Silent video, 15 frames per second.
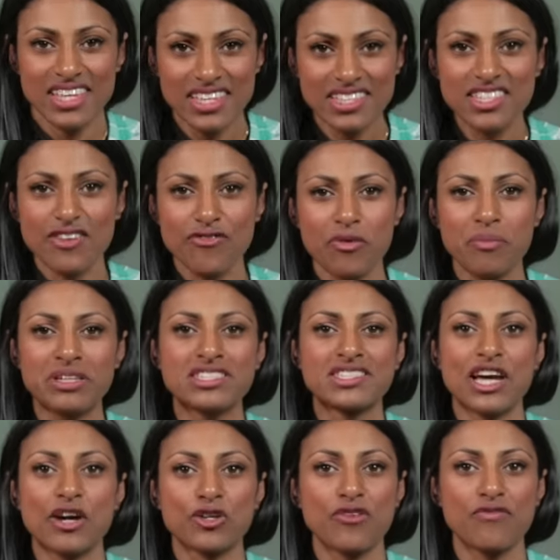easier for me to
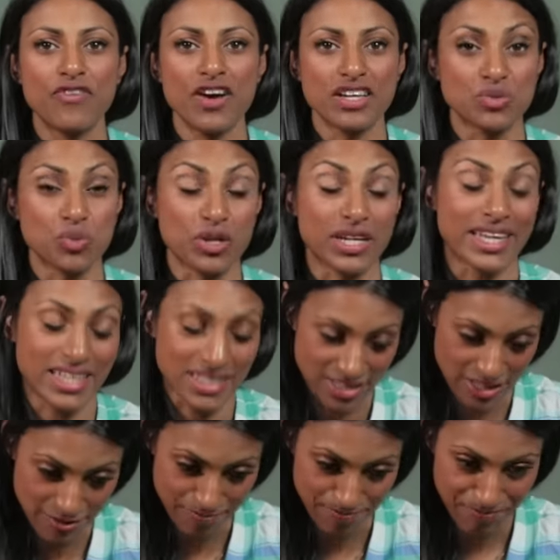tell you first what it
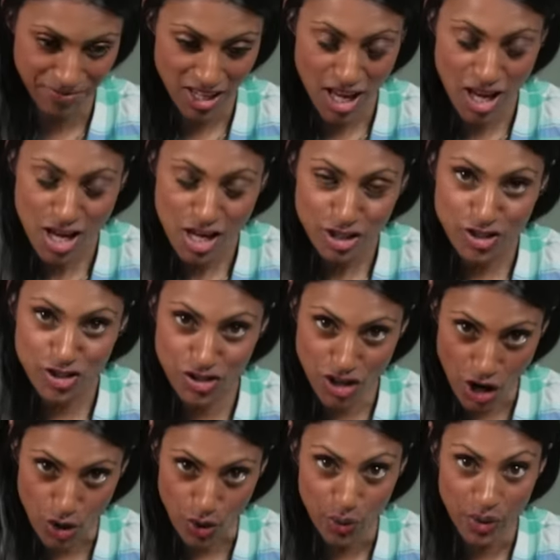isn't.
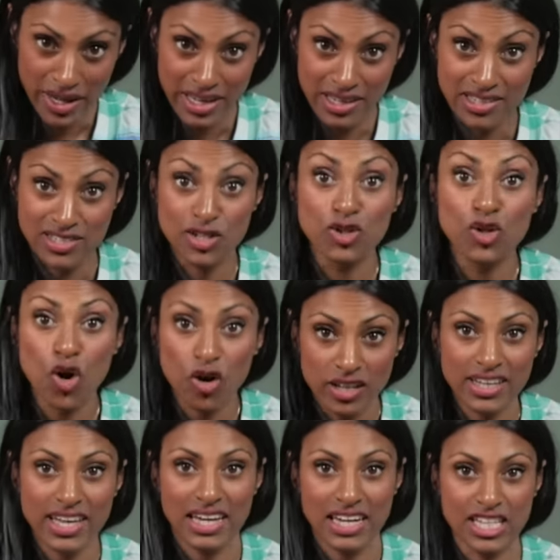So it is
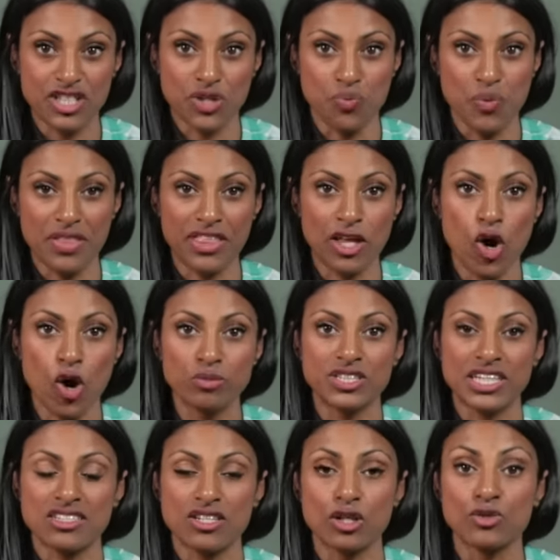not a collision where the
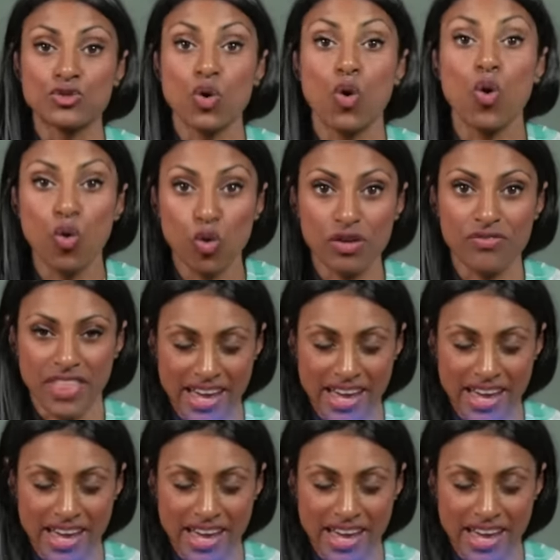objects lose all of